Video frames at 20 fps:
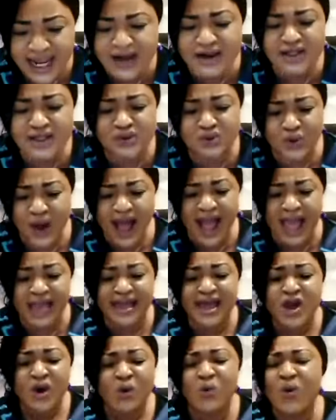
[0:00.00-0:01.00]
That is
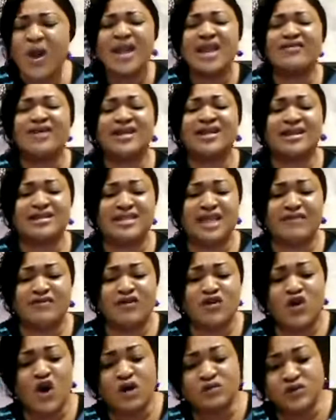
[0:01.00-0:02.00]
why whenever the
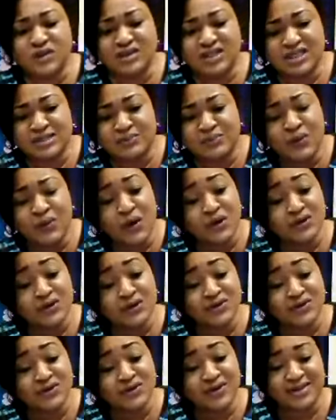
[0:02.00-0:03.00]
devil comes with his
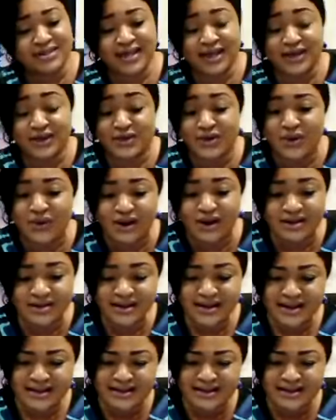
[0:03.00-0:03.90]
blows, you say, you know what?